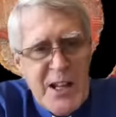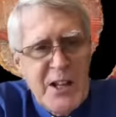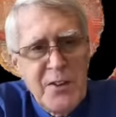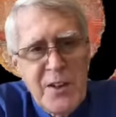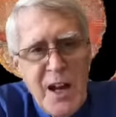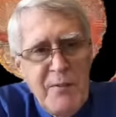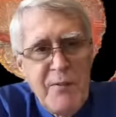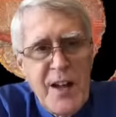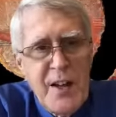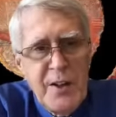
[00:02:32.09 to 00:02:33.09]
is
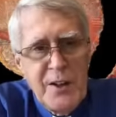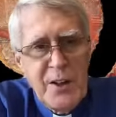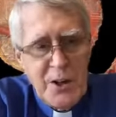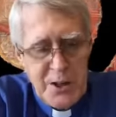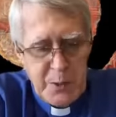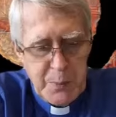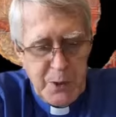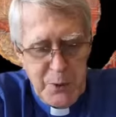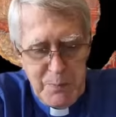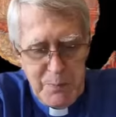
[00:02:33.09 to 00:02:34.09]
not found in our
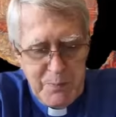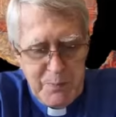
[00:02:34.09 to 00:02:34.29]
hymnal,